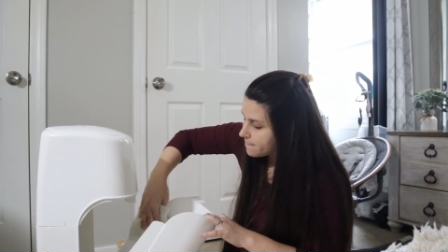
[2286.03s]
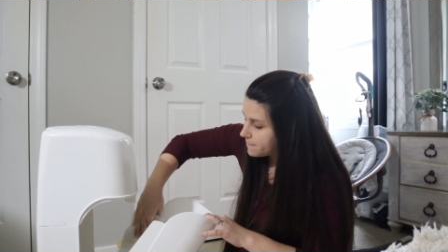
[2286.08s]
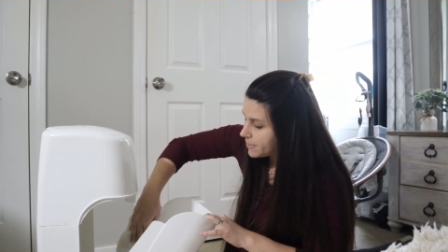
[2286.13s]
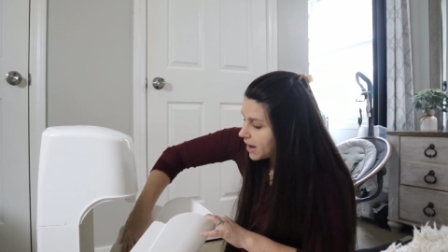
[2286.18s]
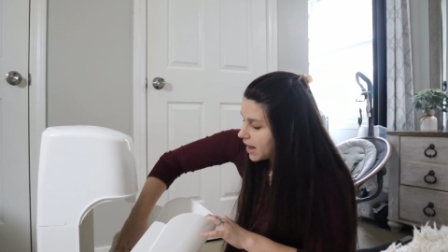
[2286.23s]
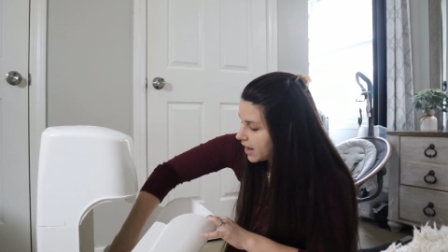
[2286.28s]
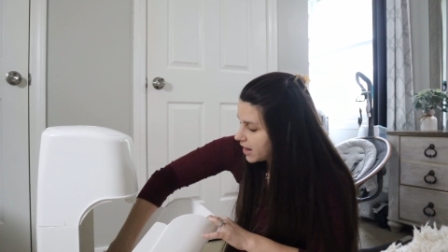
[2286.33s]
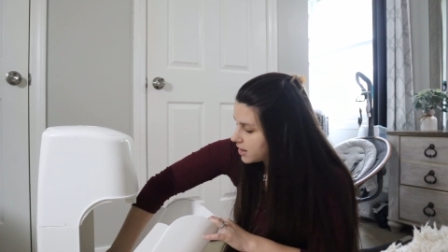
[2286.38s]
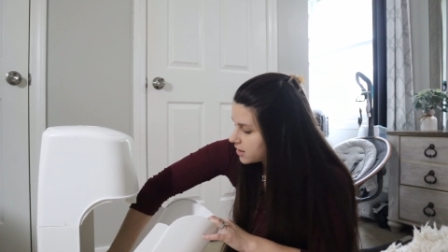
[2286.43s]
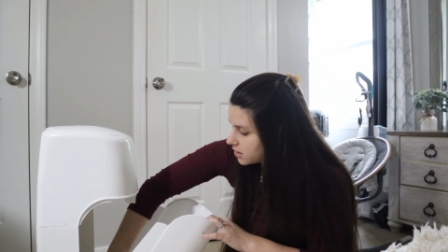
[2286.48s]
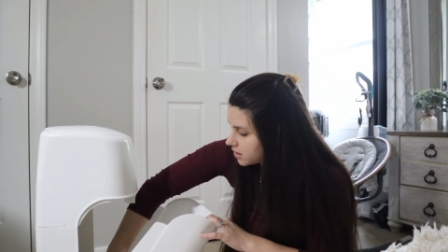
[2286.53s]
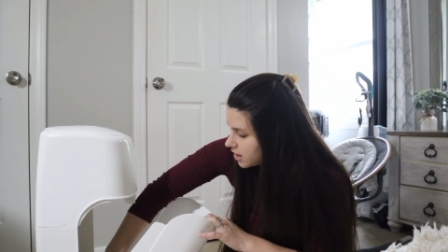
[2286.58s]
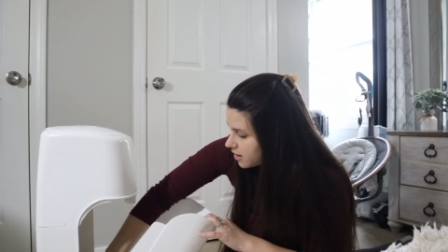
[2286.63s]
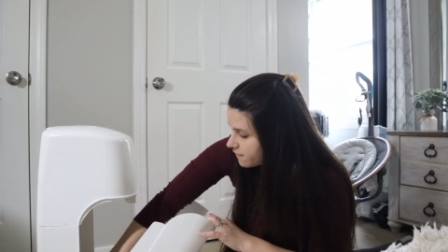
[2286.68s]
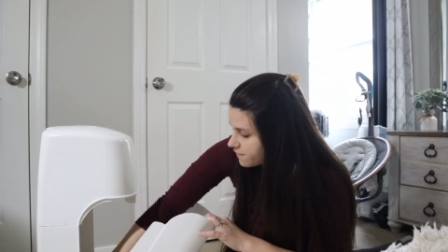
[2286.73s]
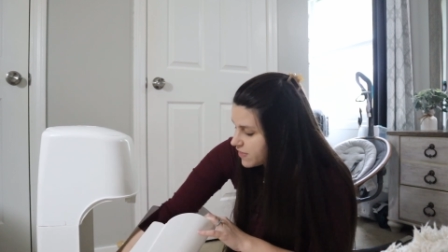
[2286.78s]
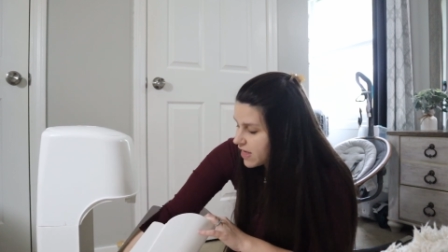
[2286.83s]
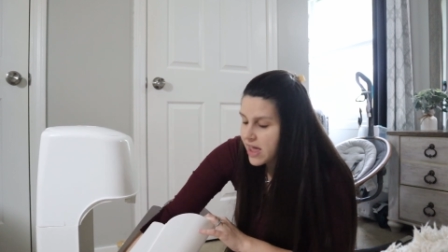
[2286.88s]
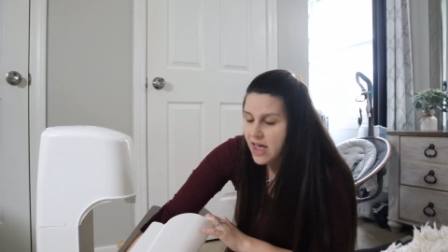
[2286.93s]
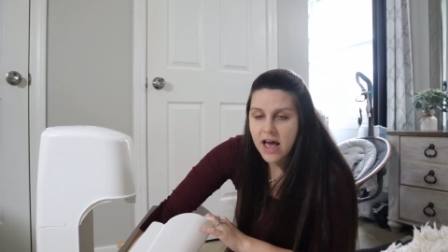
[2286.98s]
But
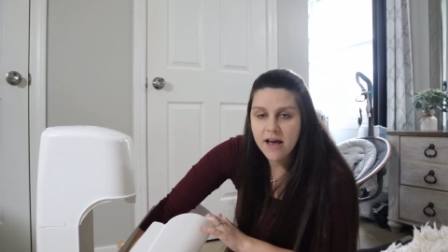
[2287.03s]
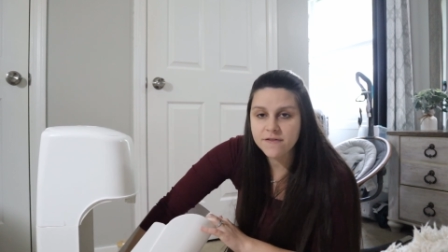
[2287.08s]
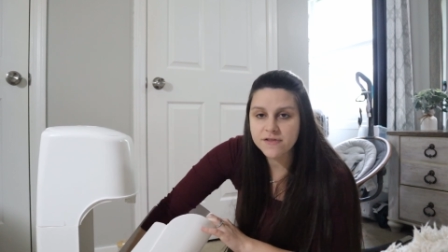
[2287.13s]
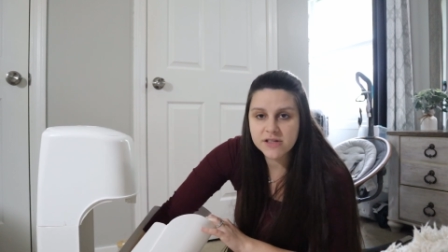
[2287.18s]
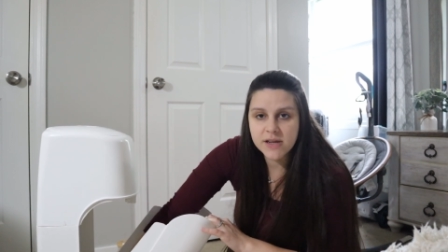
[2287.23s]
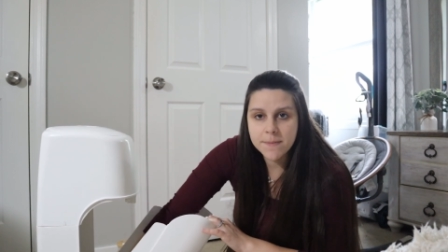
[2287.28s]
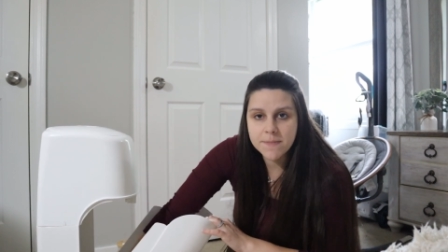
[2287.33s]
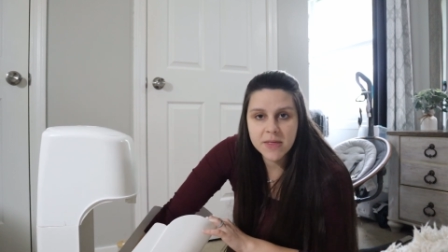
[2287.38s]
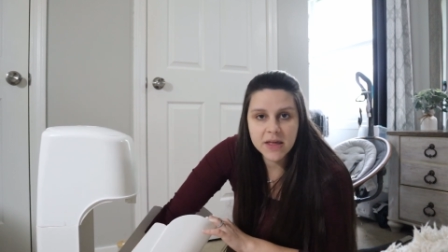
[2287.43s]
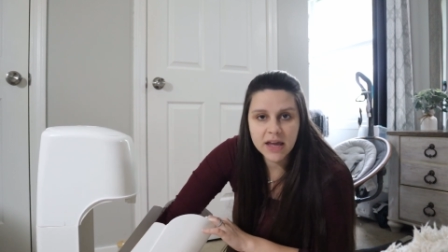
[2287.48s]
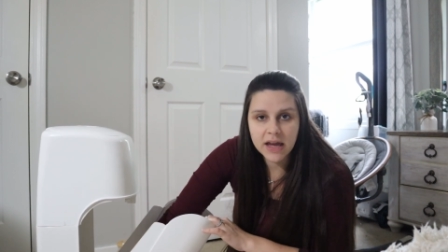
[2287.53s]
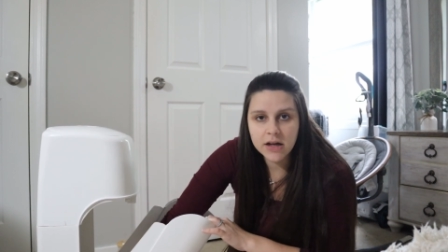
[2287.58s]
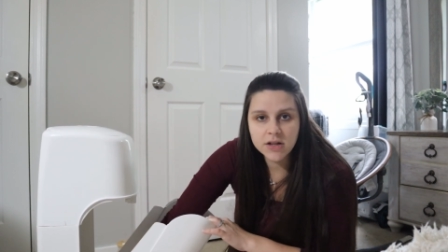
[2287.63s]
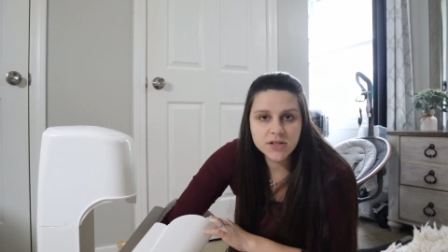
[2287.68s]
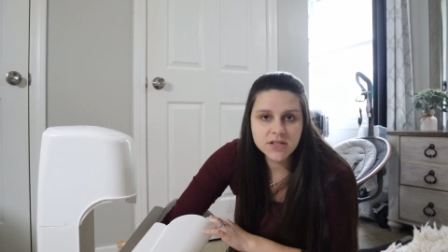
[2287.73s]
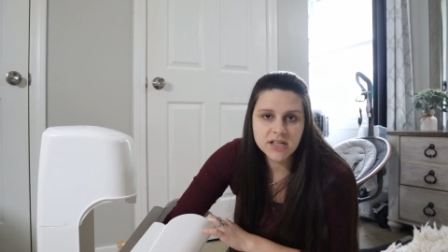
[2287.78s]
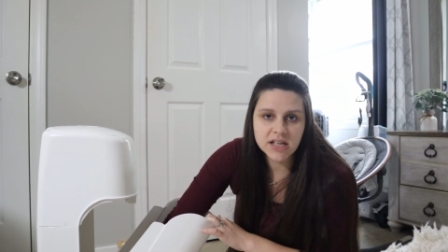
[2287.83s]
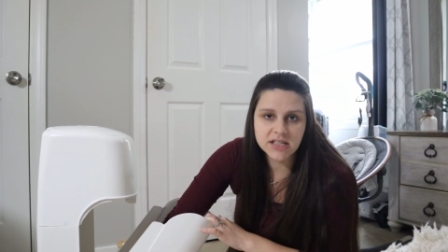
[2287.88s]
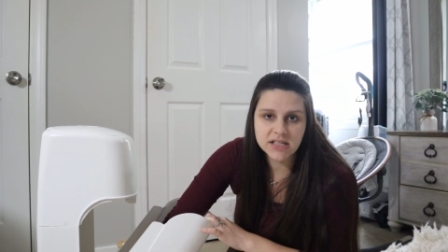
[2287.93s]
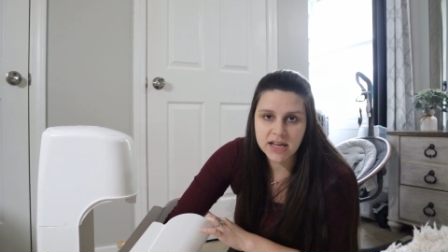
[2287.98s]
if they have something
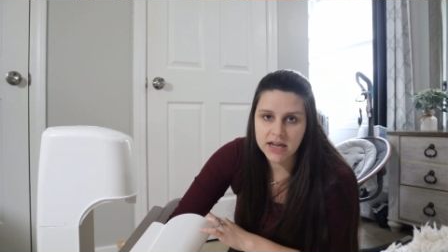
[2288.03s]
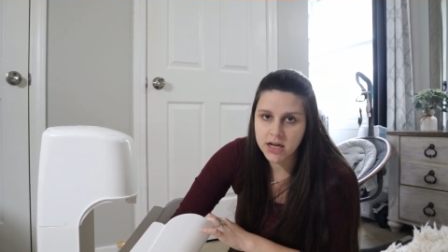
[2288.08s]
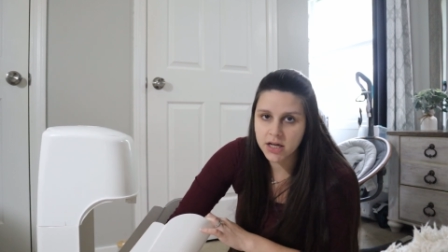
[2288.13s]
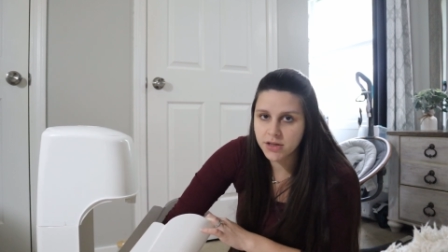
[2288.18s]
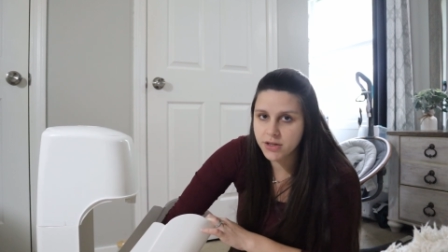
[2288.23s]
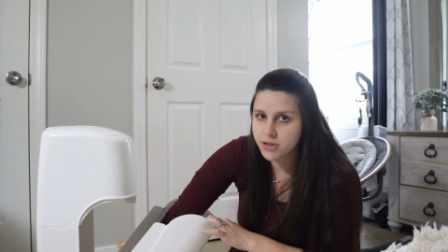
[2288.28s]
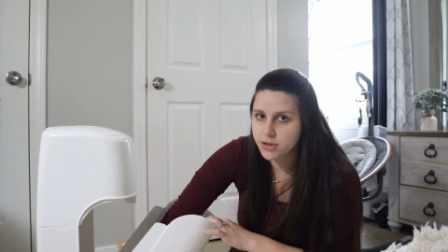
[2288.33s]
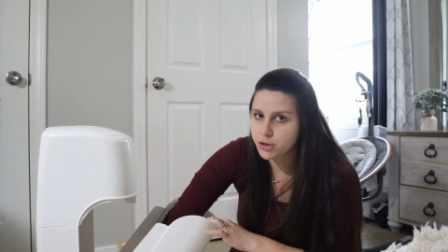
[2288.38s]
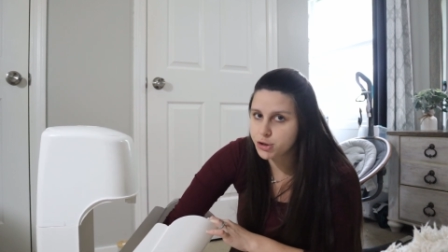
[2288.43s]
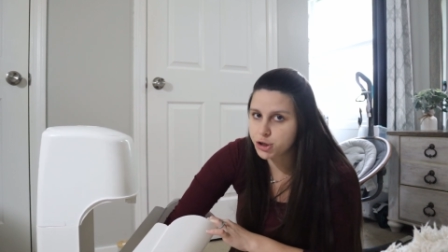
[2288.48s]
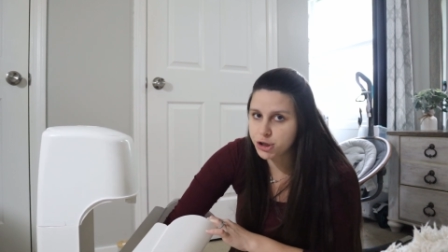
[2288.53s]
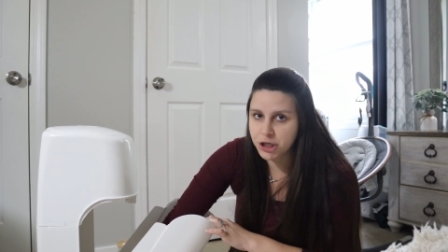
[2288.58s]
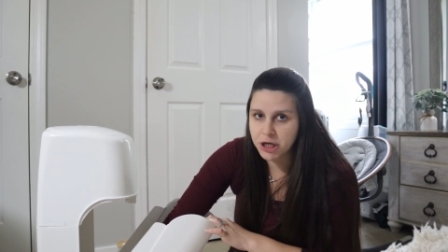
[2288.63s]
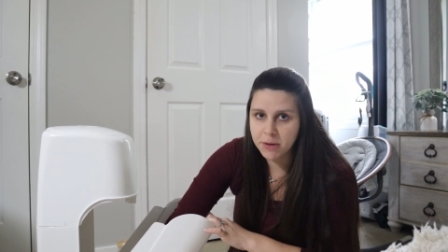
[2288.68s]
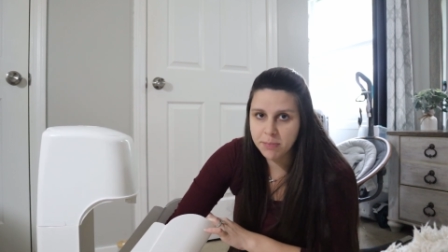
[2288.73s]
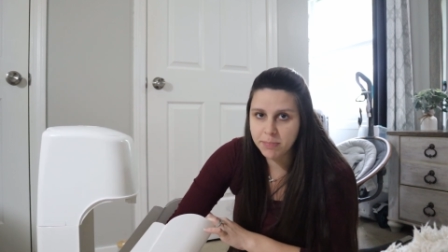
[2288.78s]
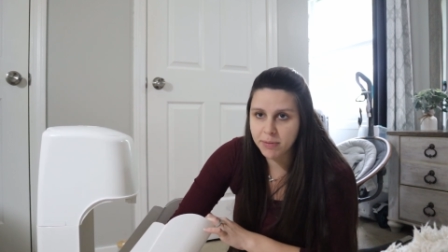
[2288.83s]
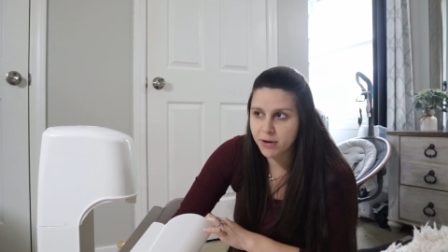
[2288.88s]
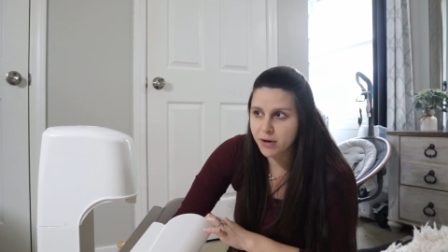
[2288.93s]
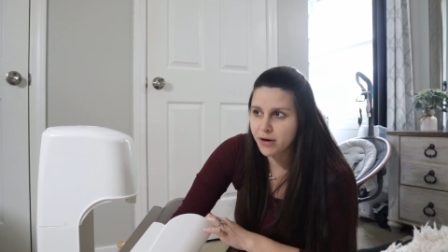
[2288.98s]
else that's like a little
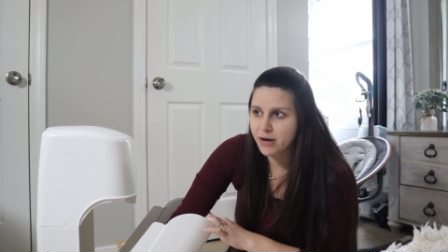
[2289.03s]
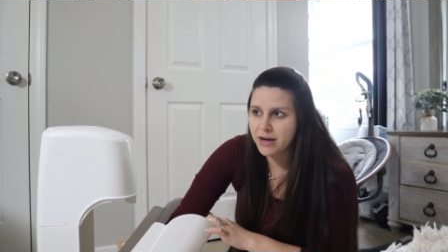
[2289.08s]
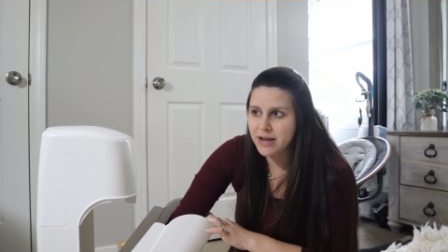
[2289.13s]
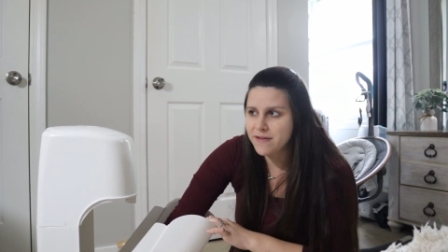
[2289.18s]
cheaper,